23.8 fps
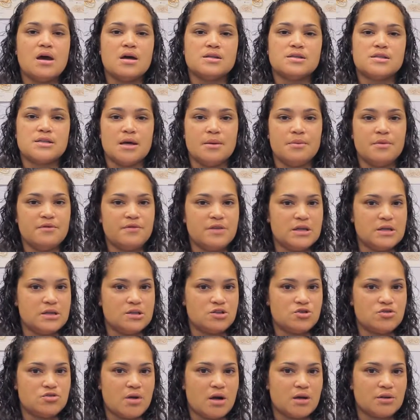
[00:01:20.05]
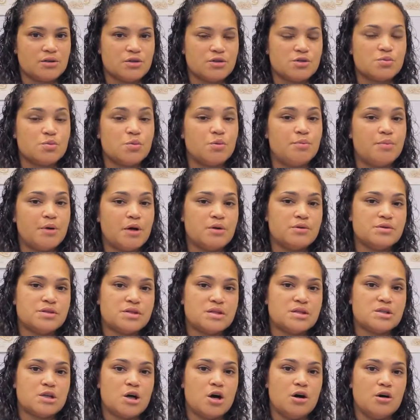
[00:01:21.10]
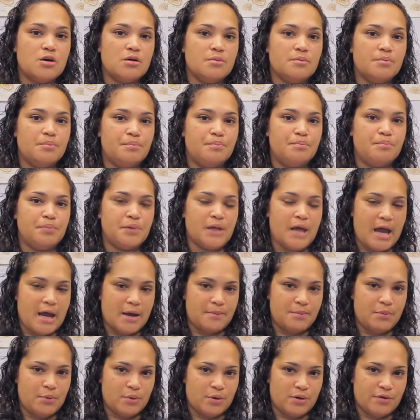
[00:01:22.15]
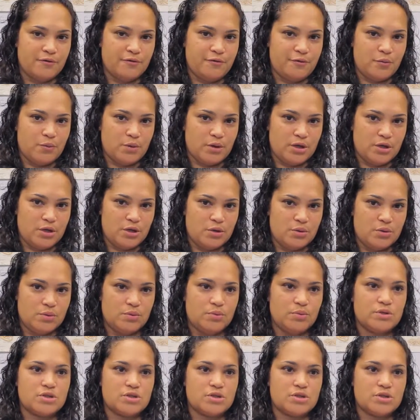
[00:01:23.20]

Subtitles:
Some of the instructors will post this on Blackboard for you,